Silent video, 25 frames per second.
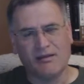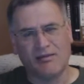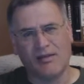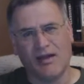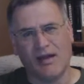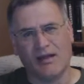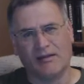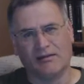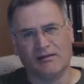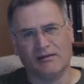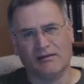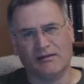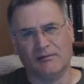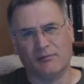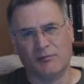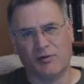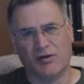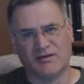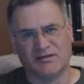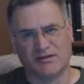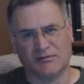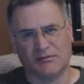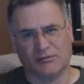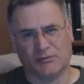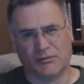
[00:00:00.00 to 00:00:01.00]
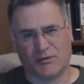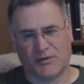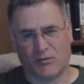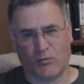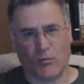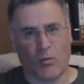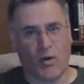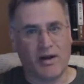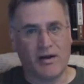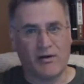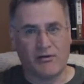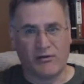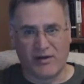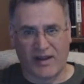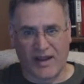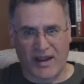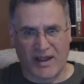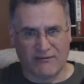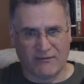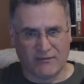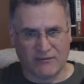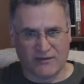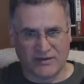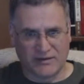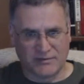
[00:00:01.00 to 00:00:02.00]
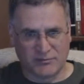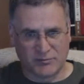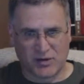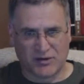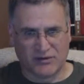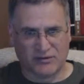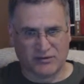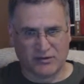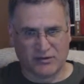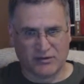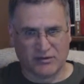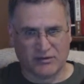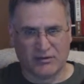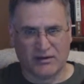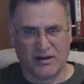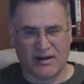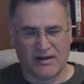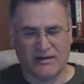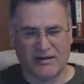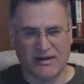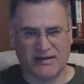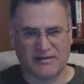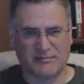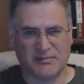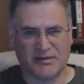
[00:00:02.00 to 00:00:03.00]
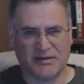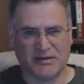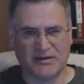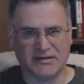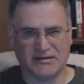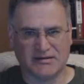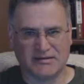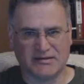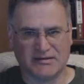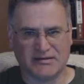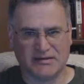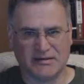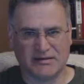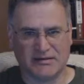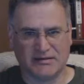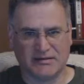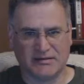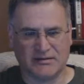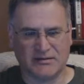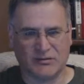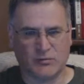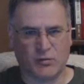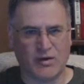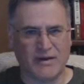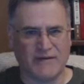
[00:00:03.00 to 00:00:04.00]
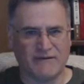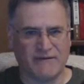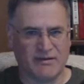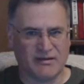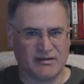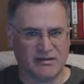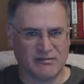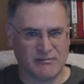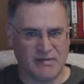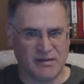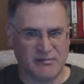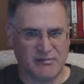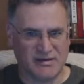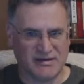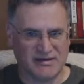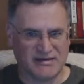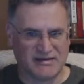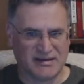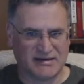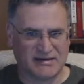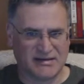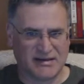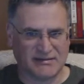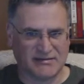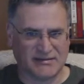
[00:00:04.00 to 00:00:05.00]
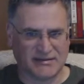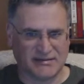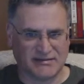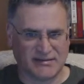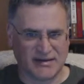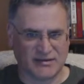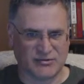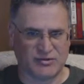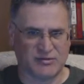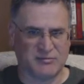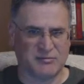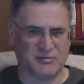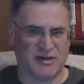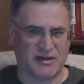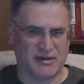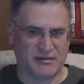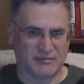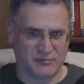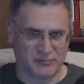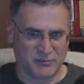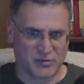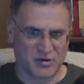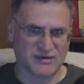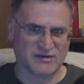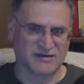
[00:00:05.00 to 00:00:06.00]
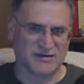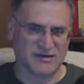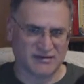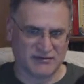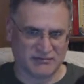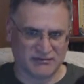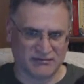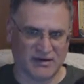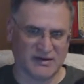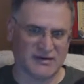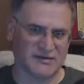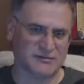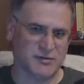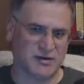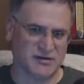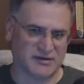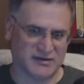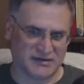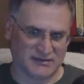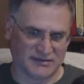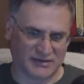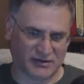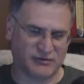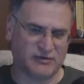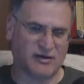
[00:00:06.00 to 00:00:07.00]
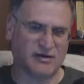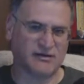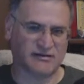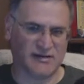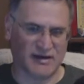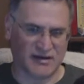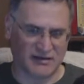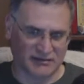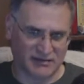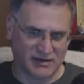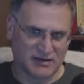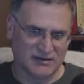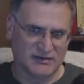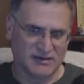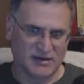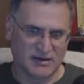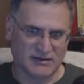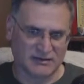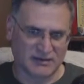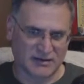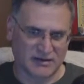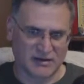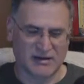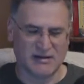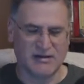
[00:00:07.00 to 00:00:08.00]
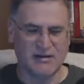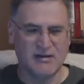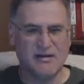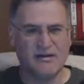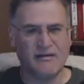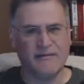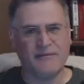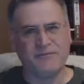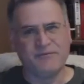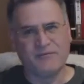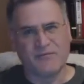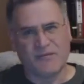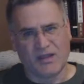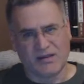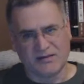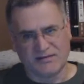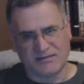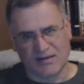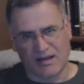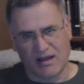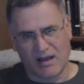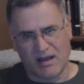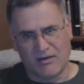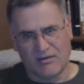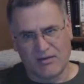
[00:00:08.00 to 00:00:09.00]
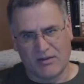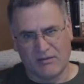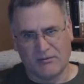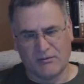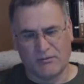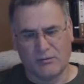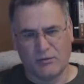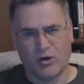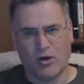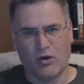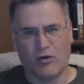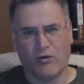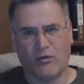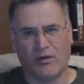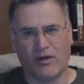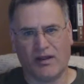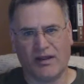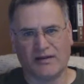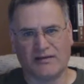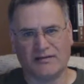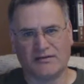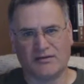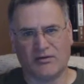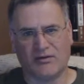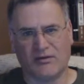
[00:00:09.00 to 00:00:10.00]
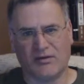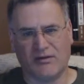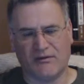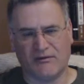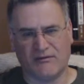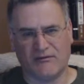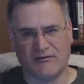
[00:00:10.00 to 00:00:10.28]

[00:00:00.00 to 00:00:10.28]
that the president was required to have a vice president. And that's because the 25th Amendment set the succession plan, president, vice president, secretary of state, as to how that would go. And so